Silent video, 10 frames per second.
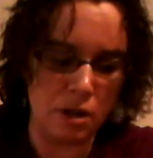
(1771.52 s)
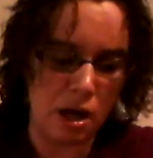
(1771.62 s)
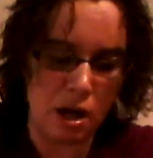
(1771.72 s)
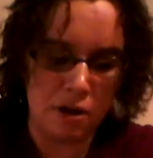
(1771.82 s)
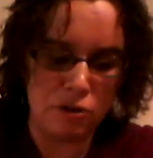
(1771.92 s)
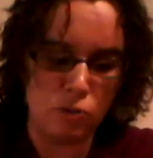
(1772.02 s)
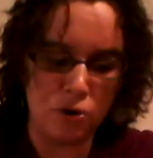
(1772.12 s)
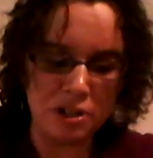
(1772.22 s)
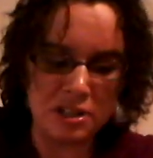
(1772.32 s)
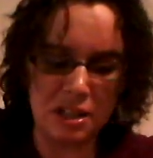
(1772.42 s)
the
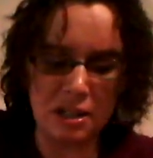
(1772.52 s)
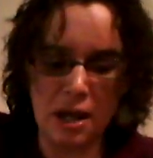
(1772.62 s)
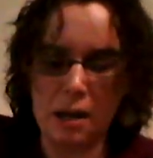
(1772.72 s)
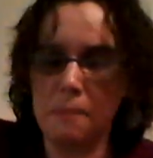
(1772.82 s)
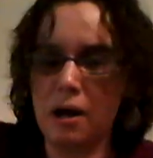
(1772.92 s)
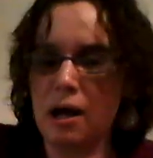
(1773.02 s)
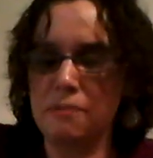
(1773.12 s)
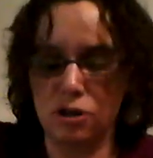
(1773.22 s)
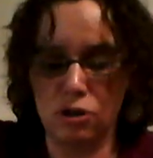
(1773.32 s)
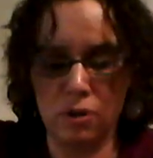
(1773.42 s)
word DM
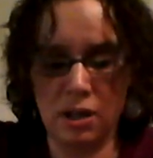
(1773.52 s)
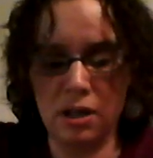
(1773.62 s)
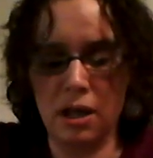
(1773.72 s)
I'm doing